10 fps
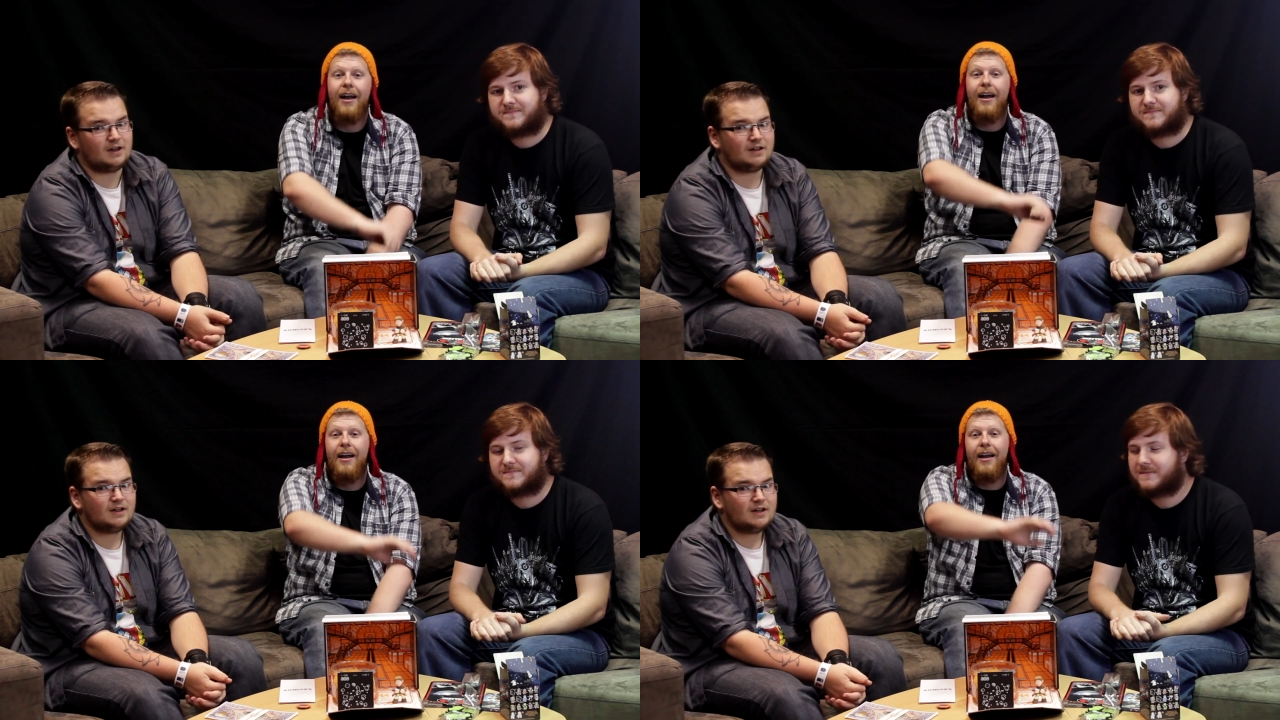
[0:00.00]

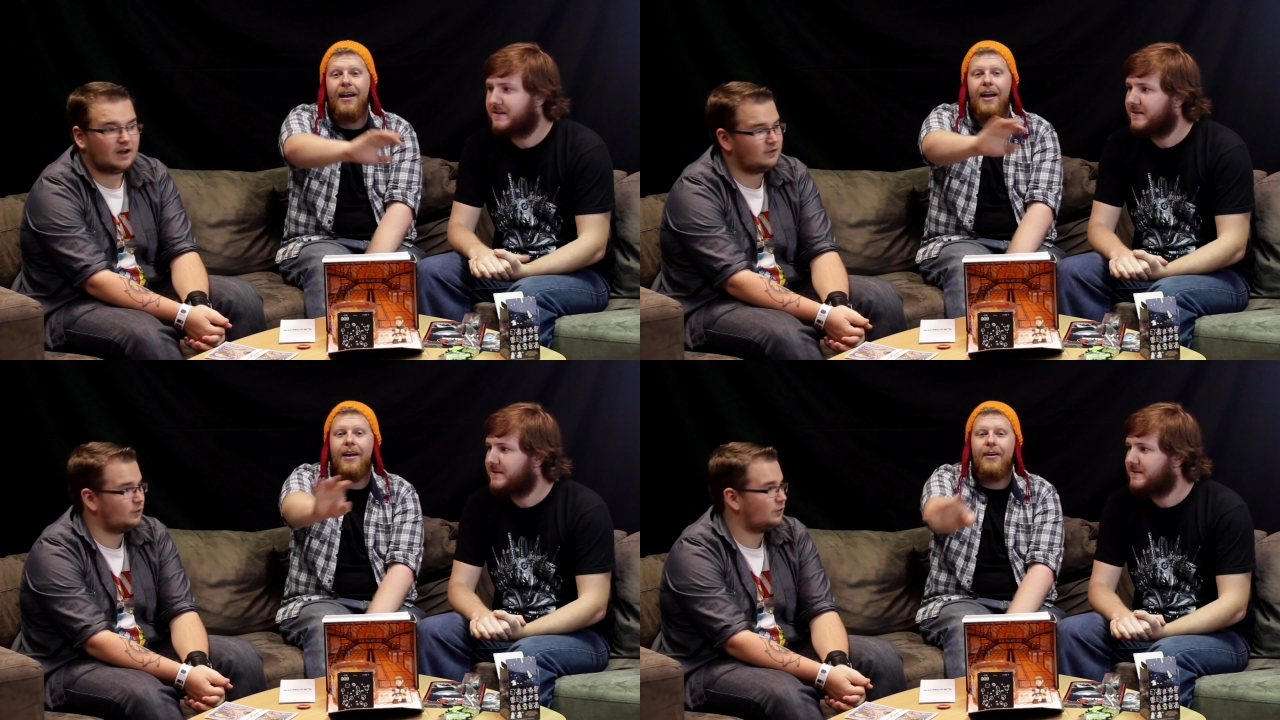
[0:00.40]
Speaker 1: are.
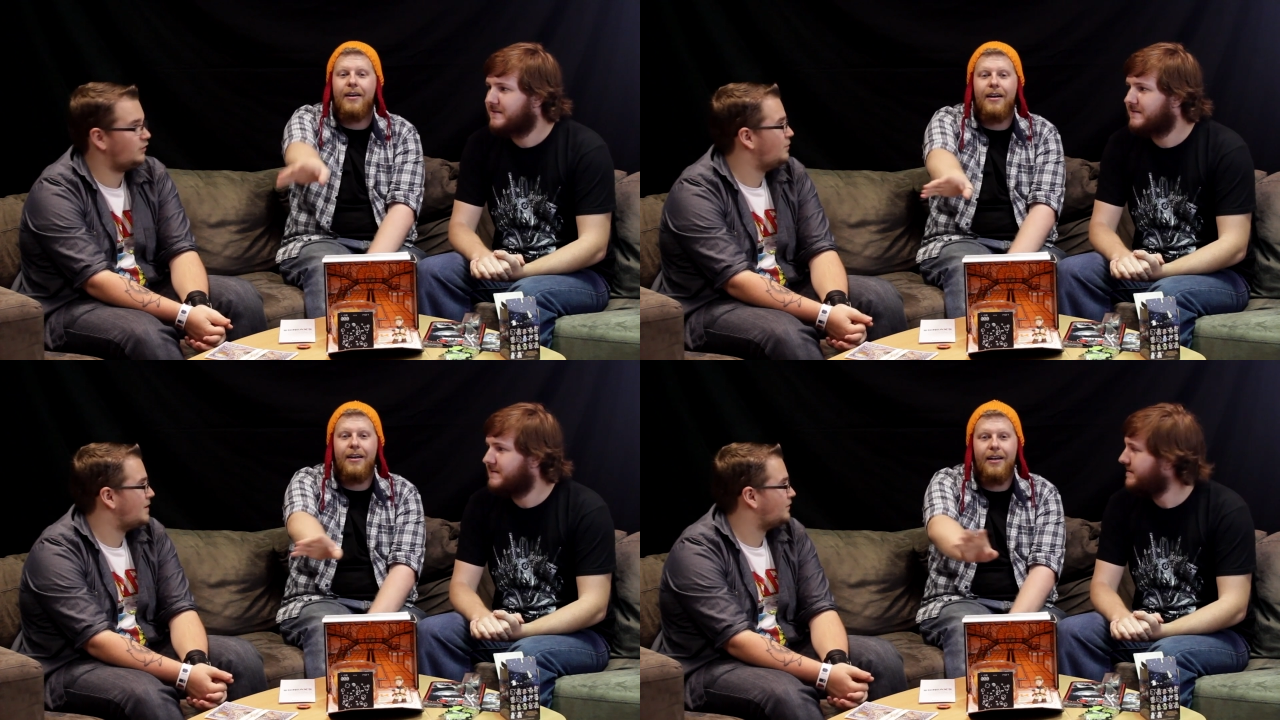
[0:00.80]
I saw
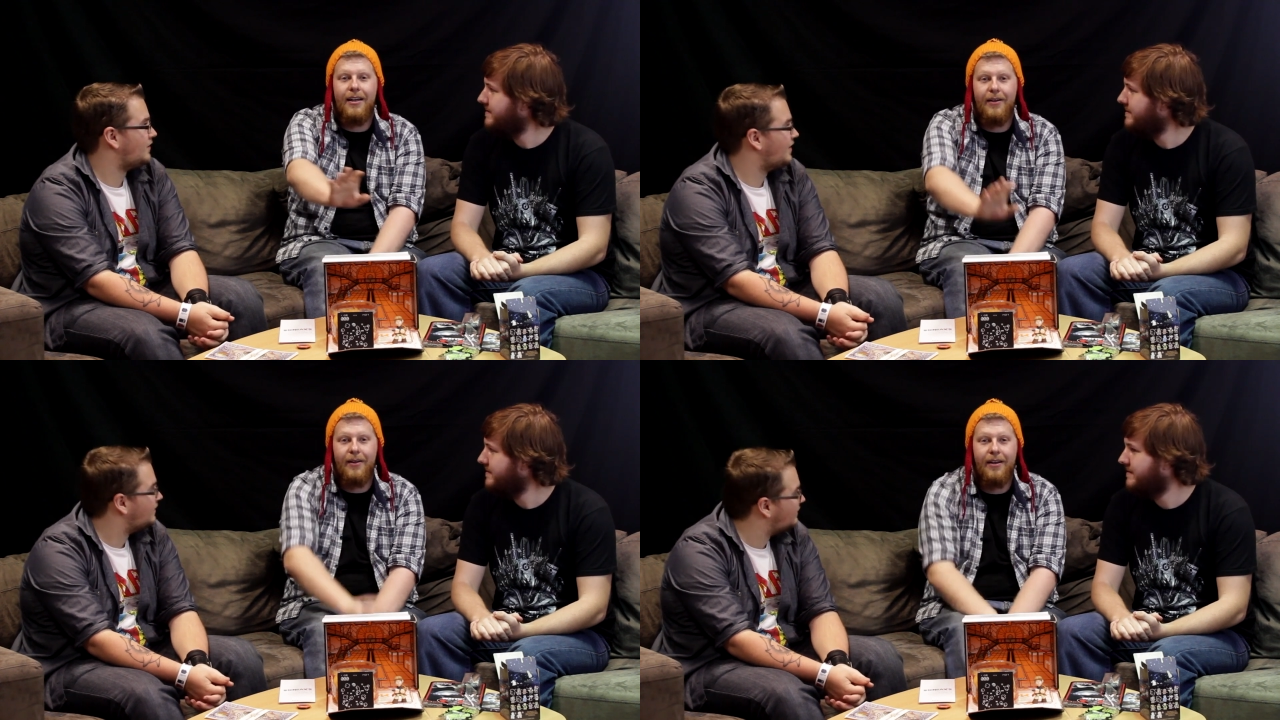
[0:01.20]
so many
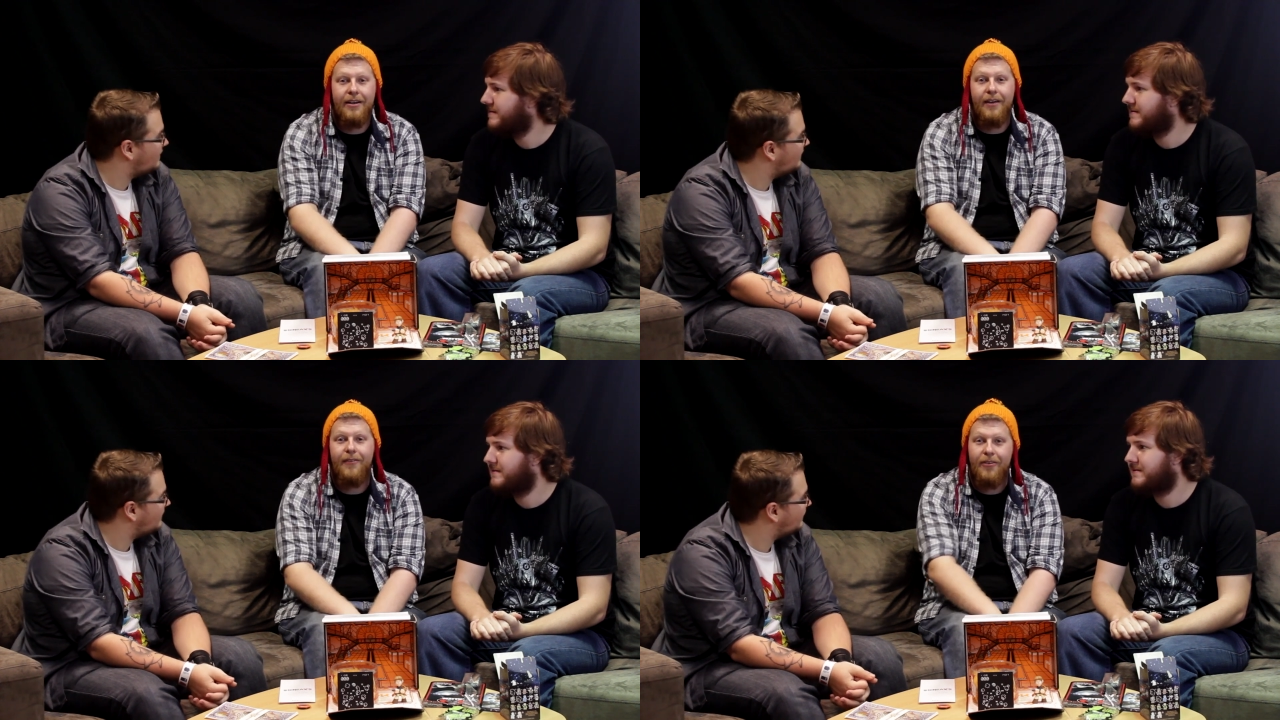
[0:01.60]
mistakes.
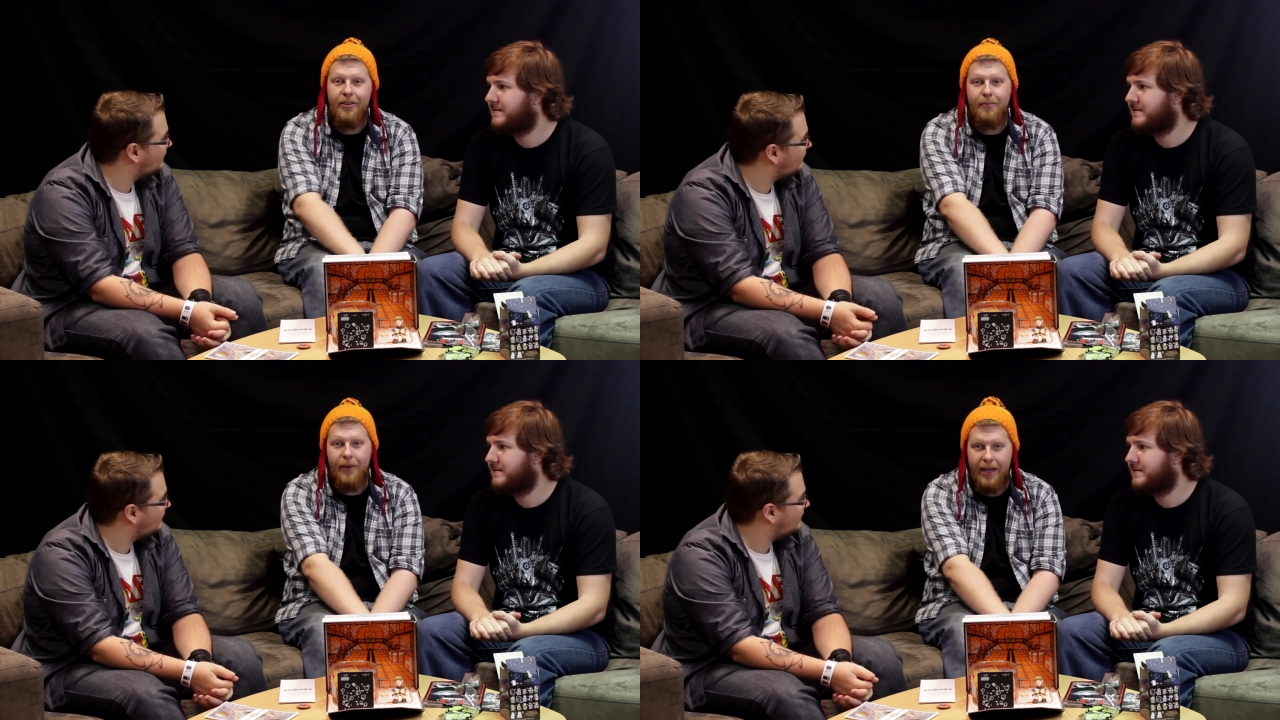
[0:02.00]
Enough of
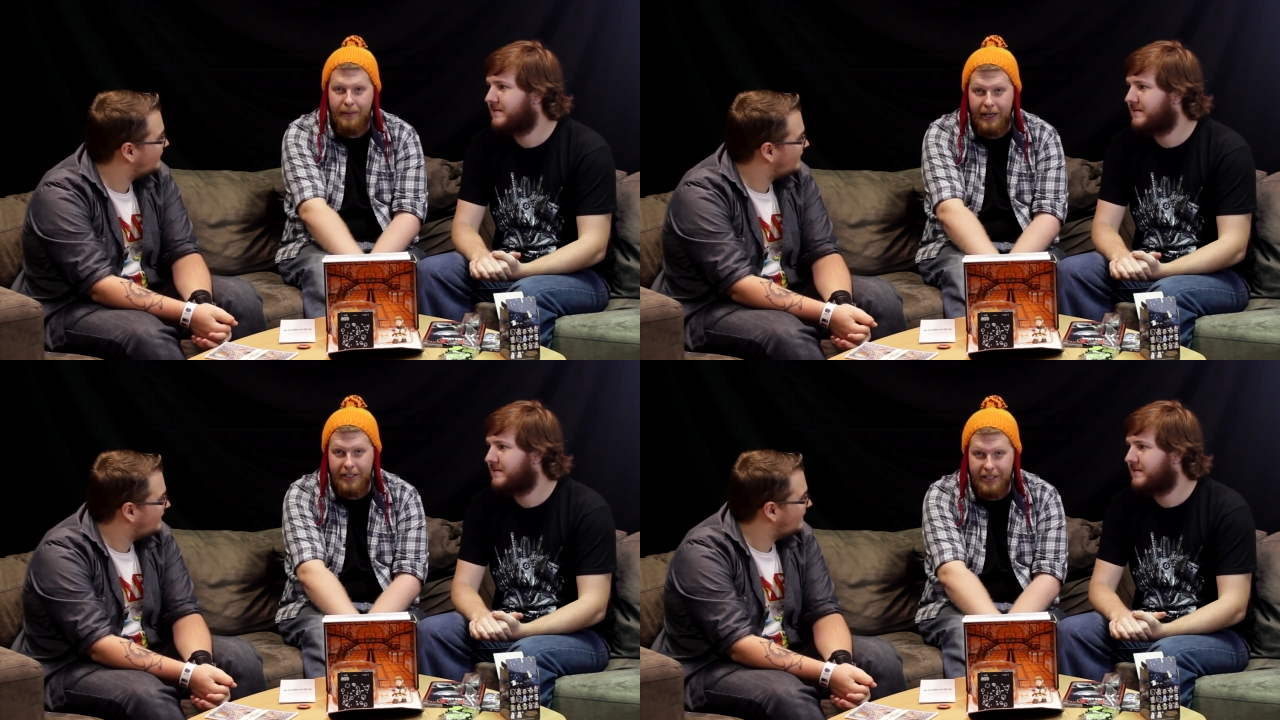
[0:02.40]
the
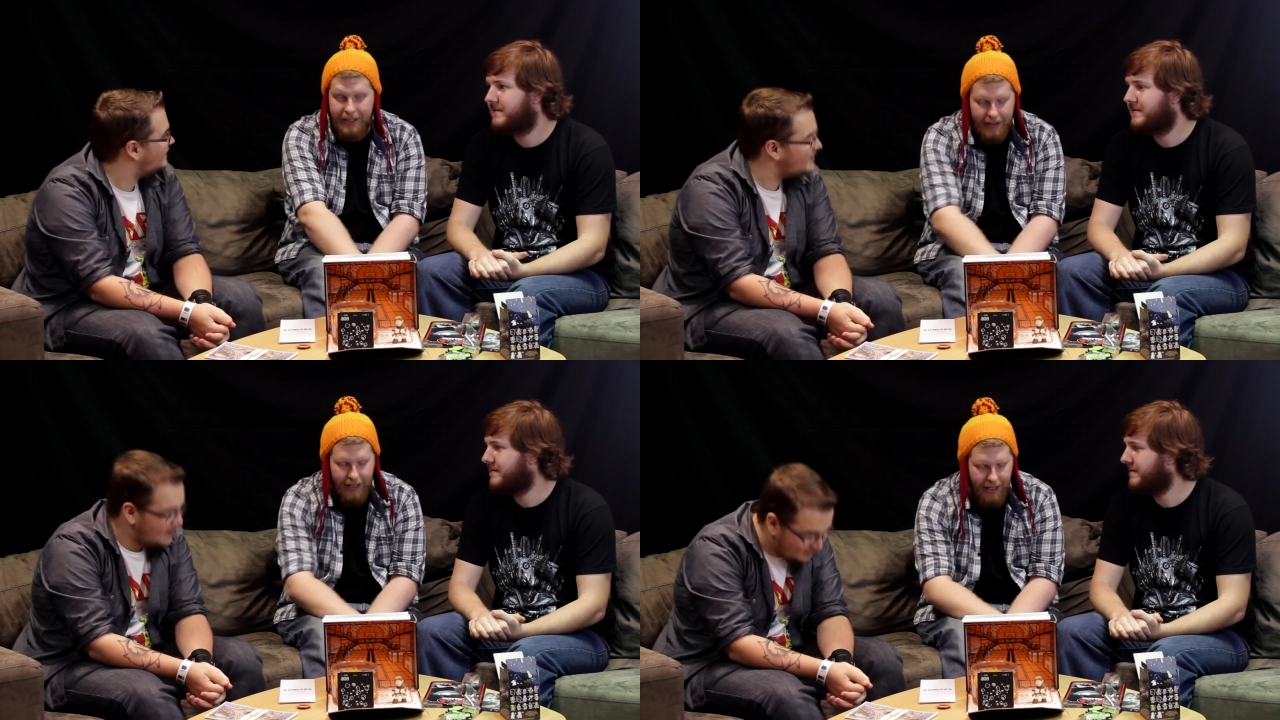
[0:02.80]
Bay
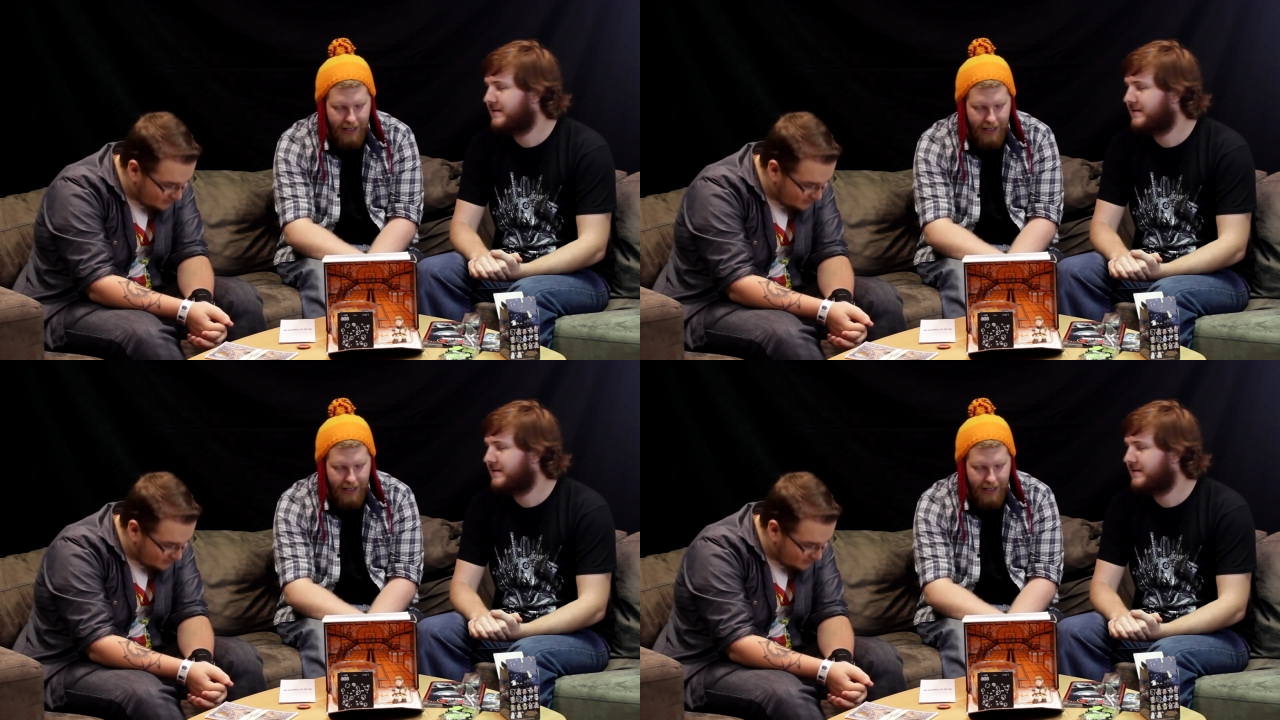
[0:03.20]
bashing. Yes.